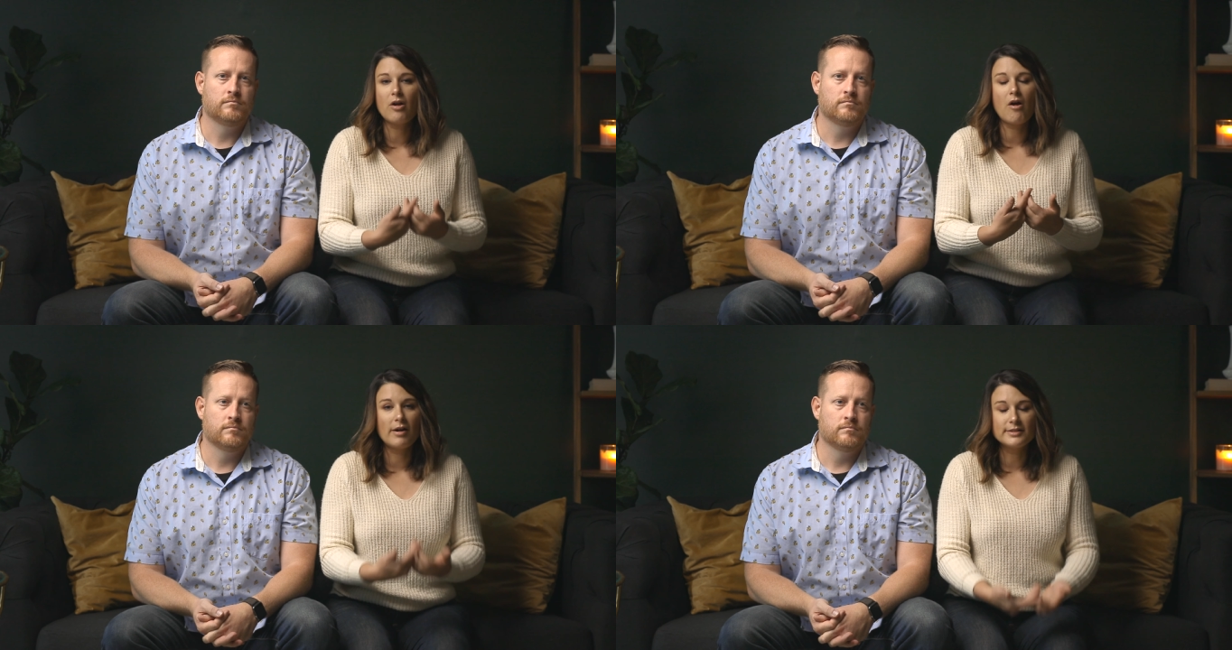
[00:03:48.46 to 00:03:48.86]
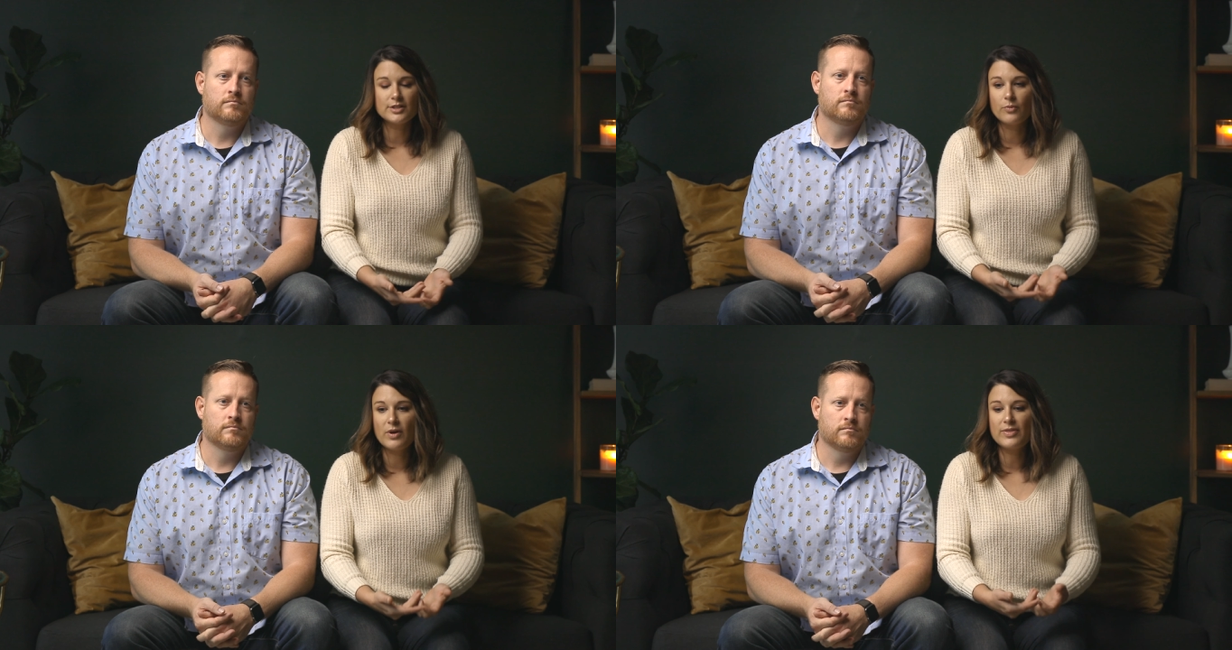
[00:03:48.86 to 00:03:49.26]
Speaker 1: our
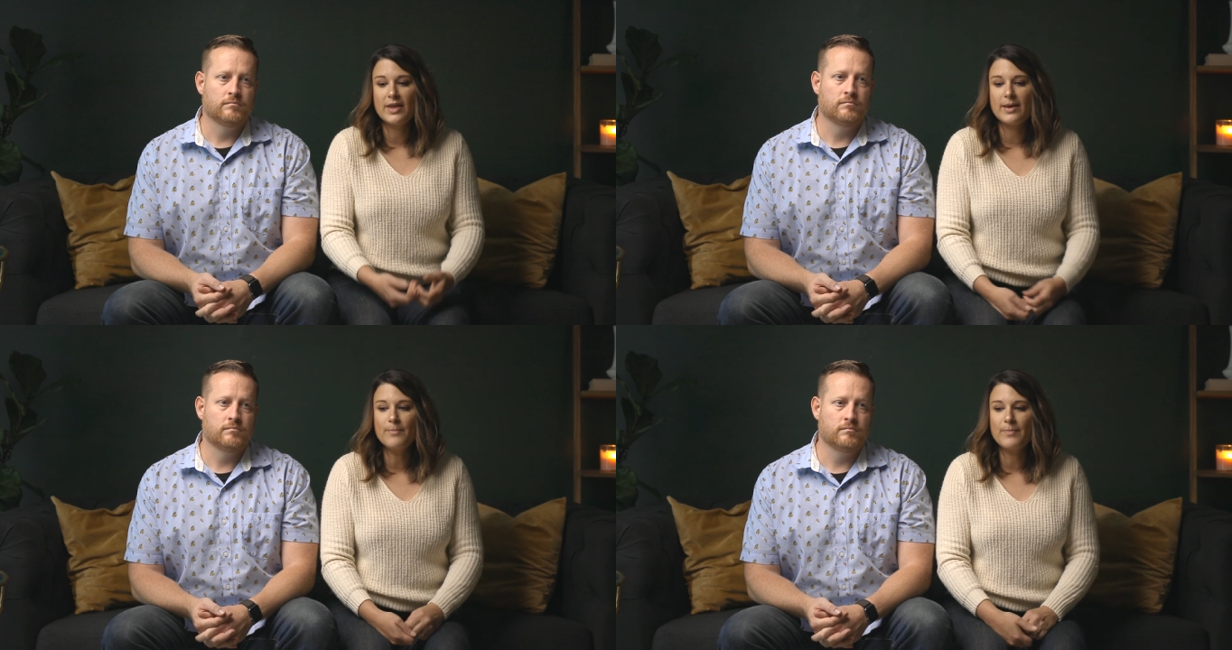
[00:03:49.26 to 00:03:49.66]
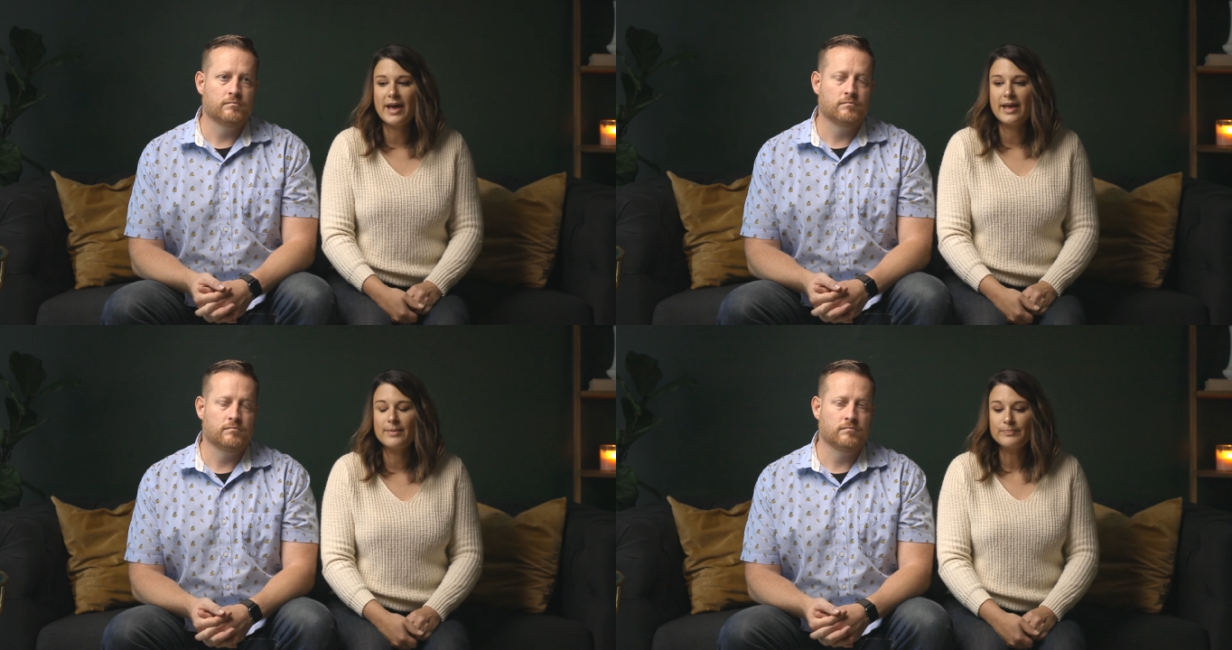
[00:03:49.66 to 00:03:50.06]
hearts are with them
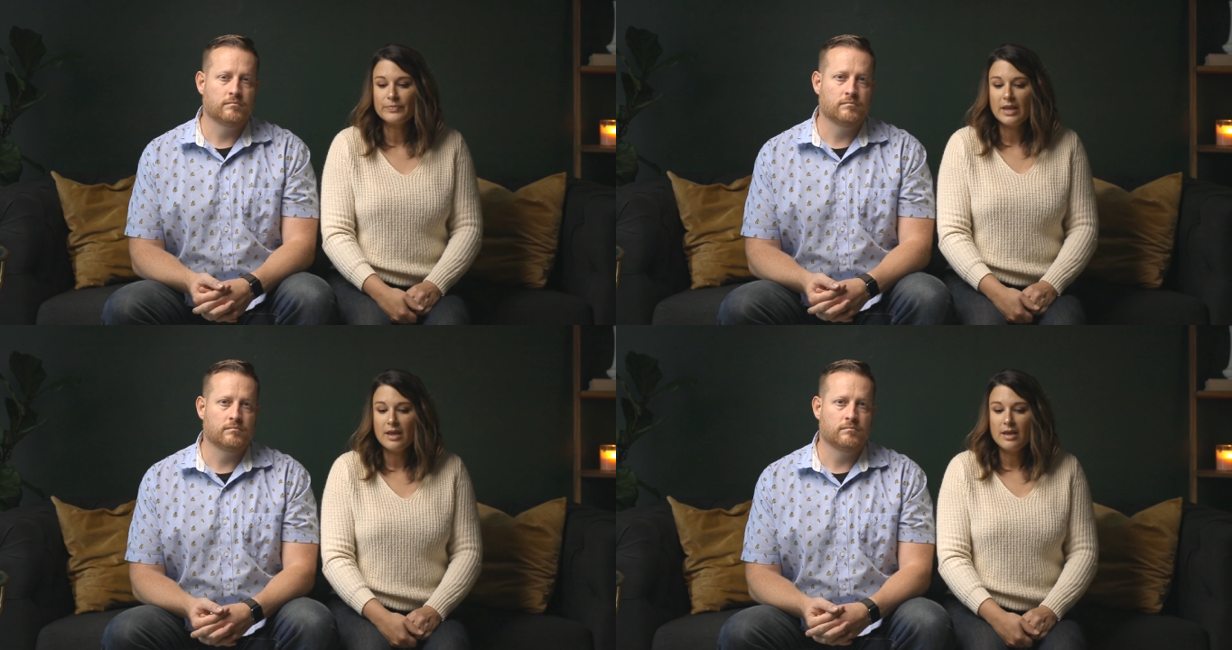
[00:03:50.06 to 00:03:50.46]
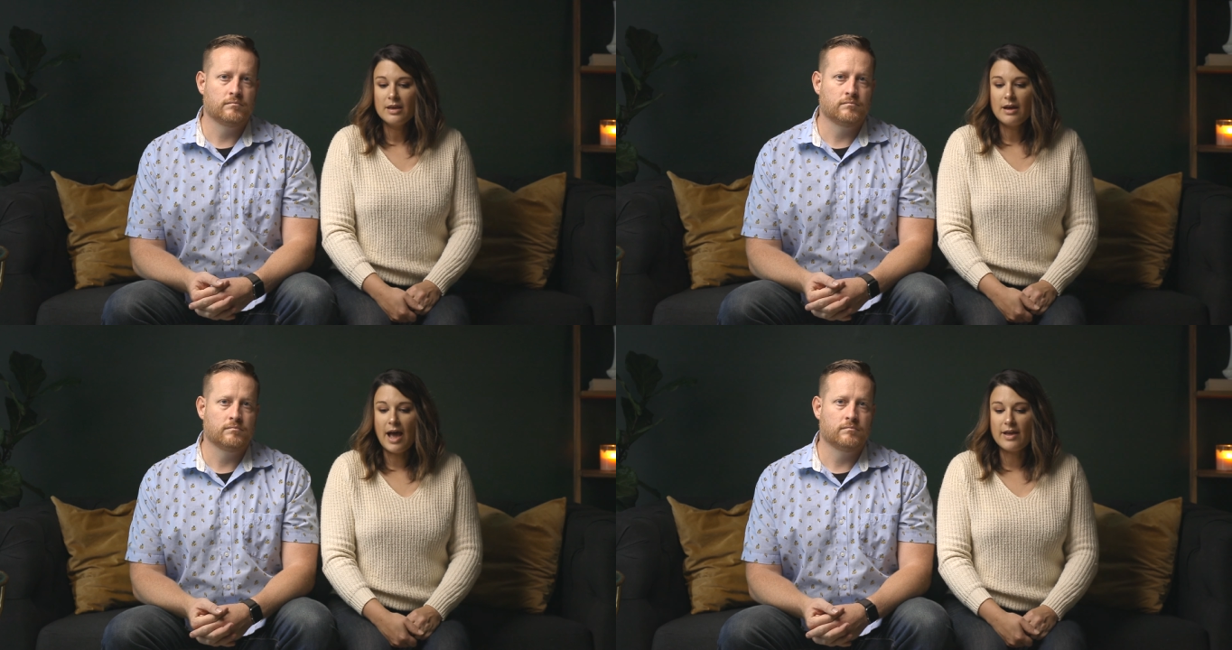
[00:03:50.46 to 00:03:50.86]
but
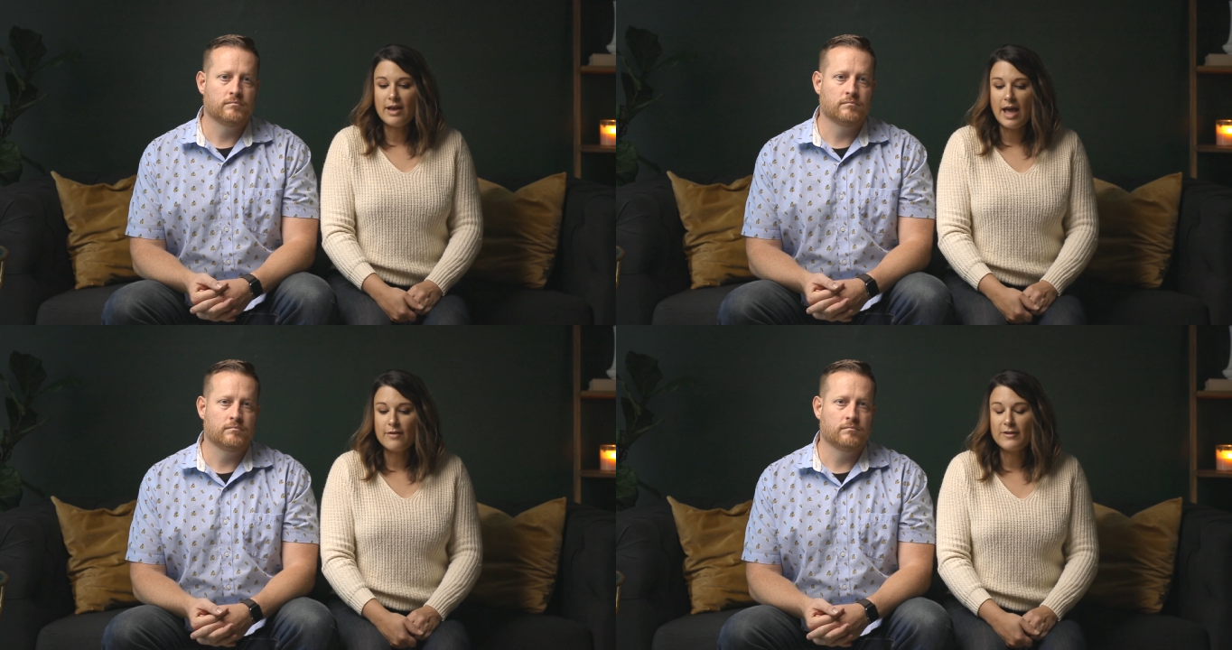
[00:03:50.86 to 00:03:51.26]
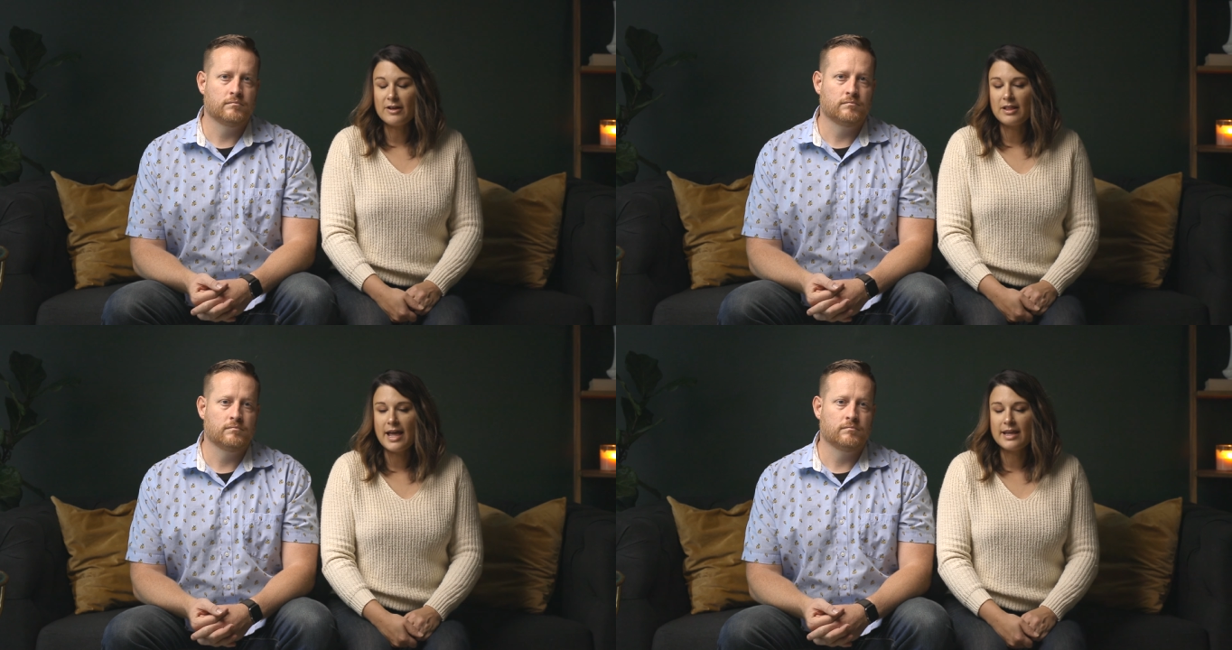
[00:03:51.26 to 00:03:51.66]
i i
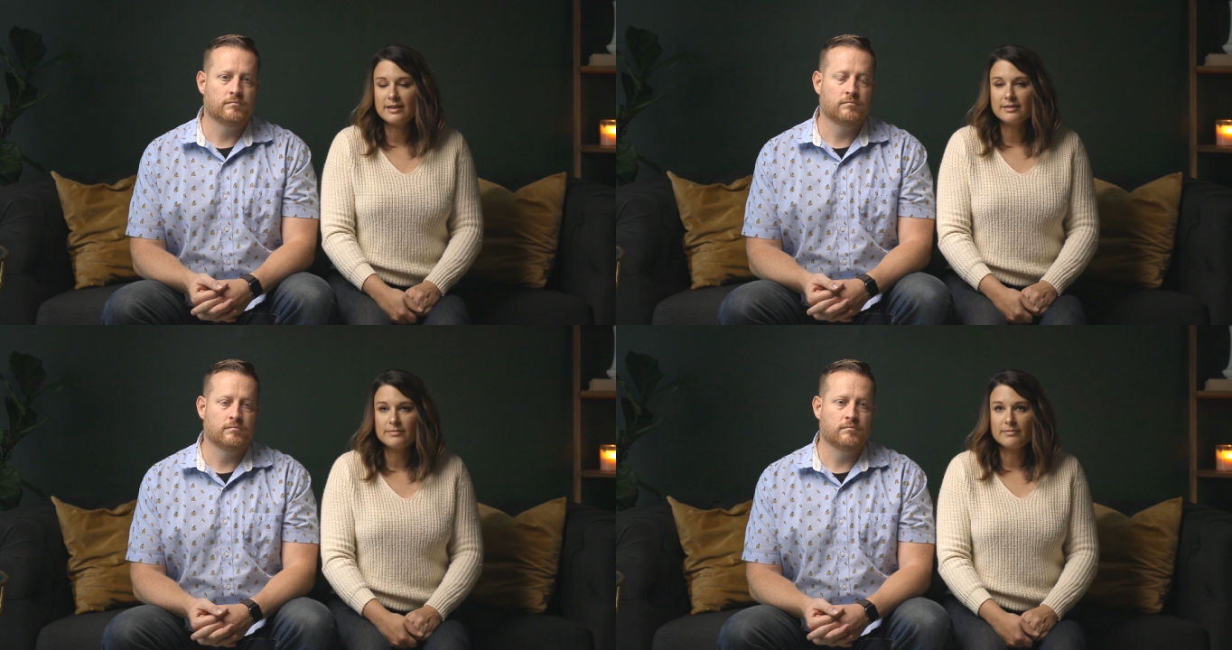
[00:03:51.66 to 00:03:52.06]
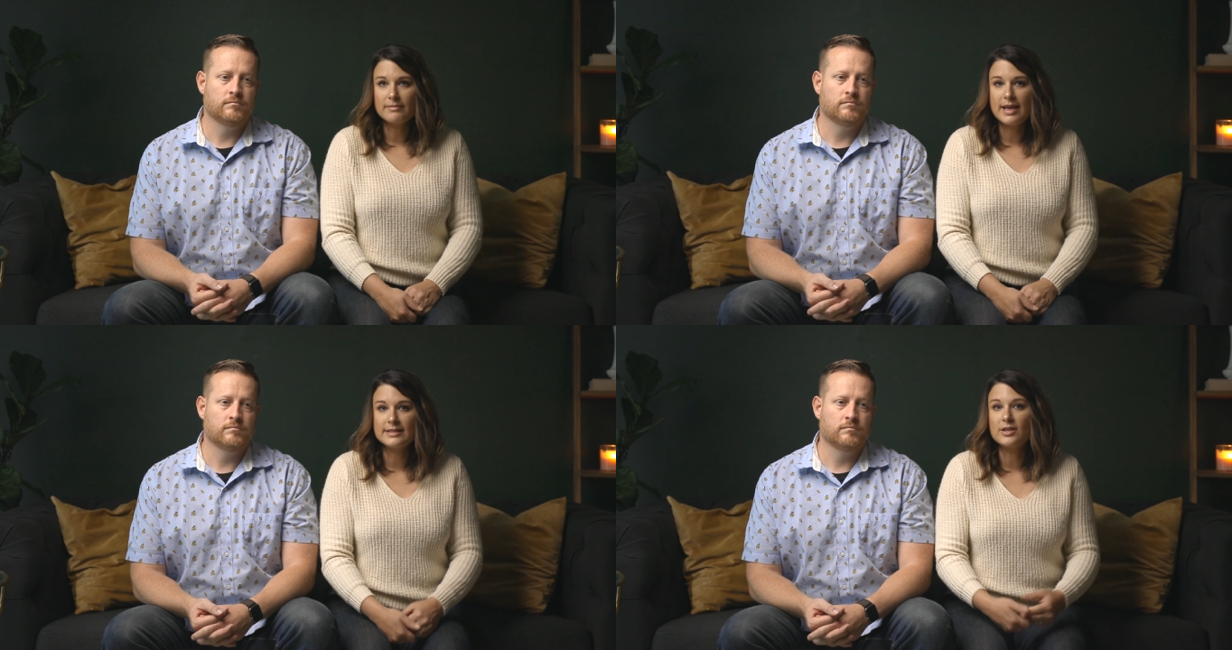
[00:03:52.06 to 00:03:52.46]
feel like
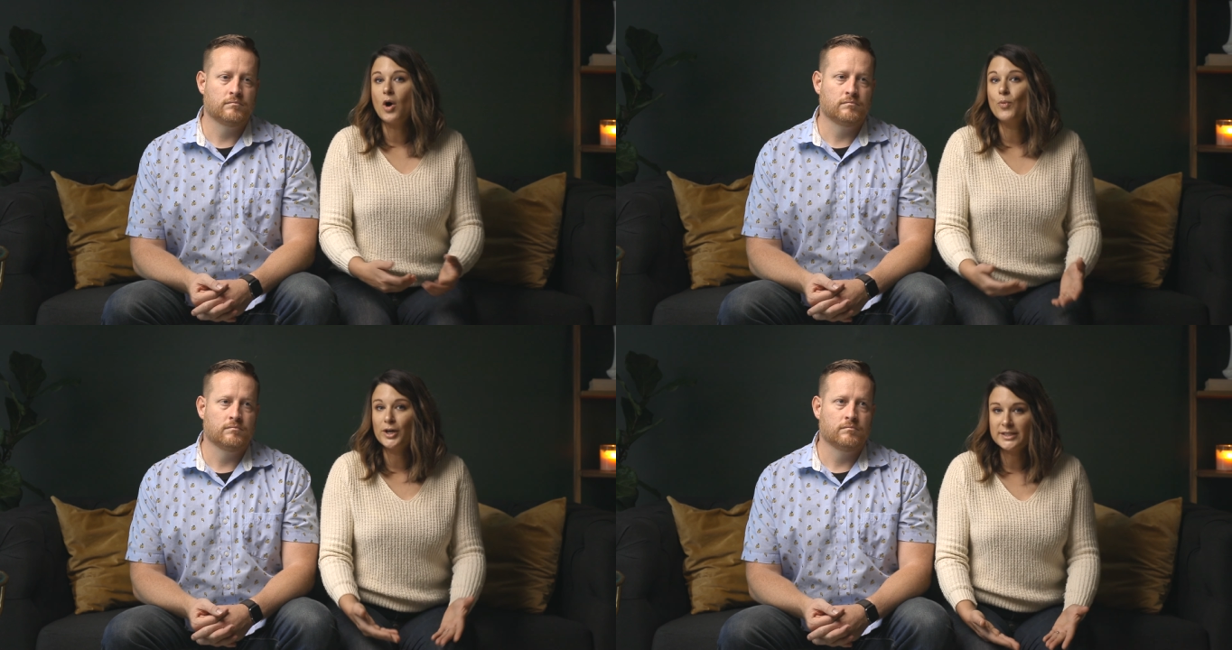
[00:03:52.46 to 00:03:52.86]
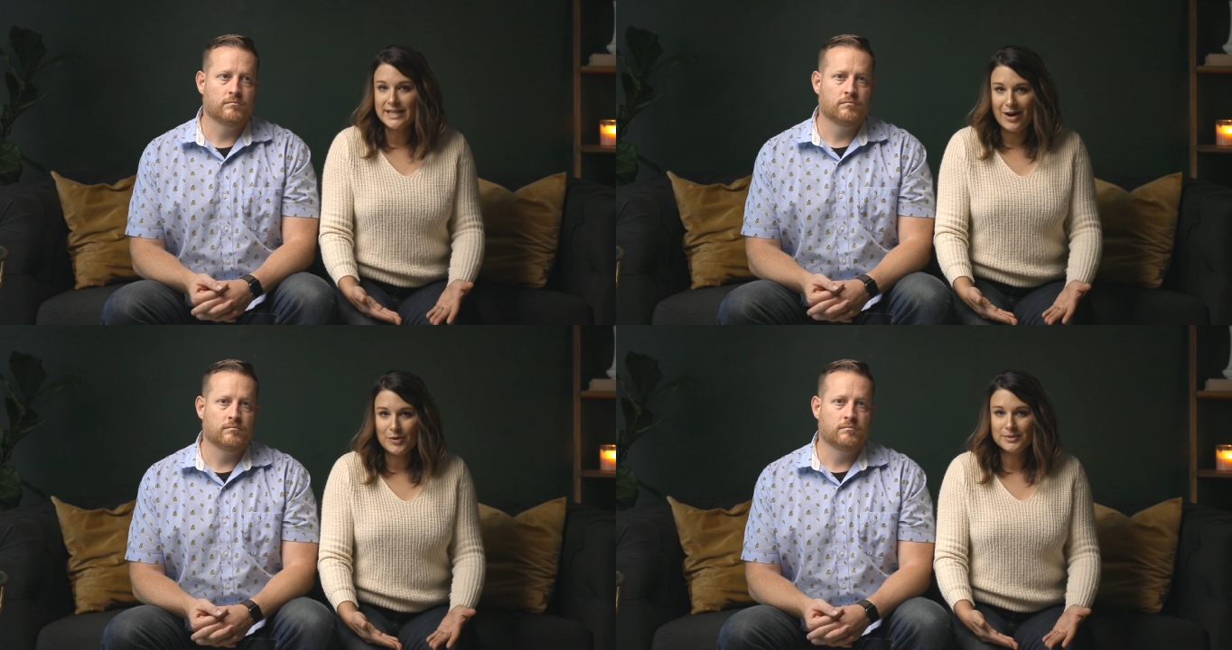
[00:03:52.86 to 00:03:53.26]
it's all worked
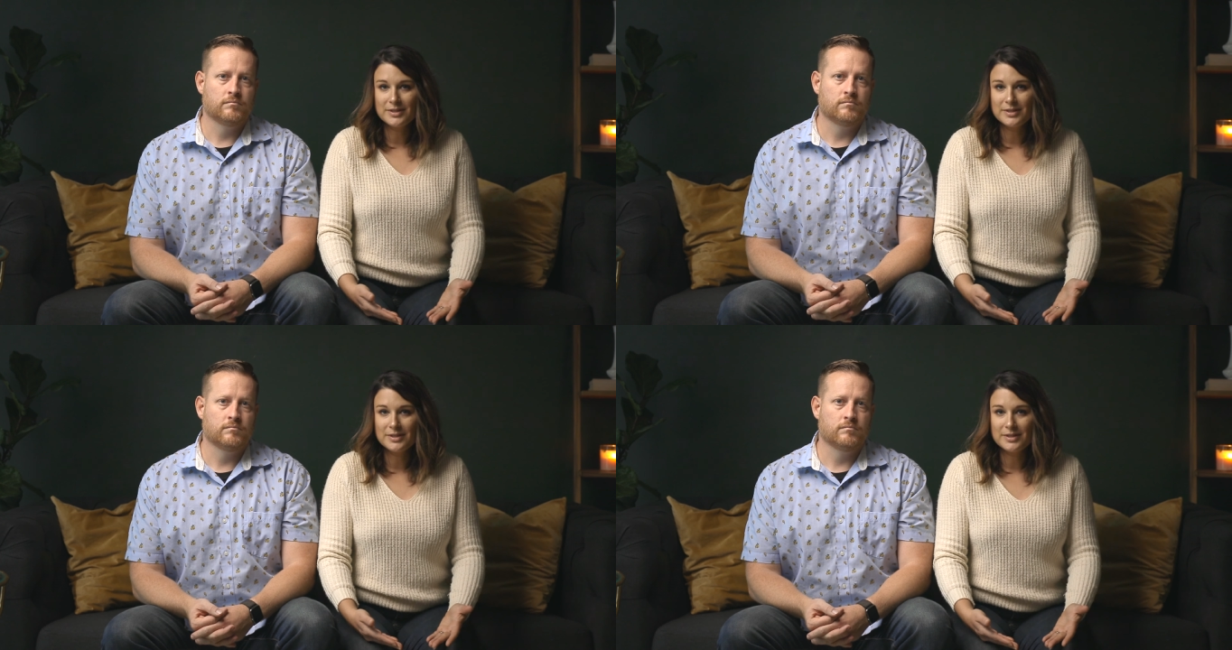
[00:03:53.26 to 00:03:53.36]
out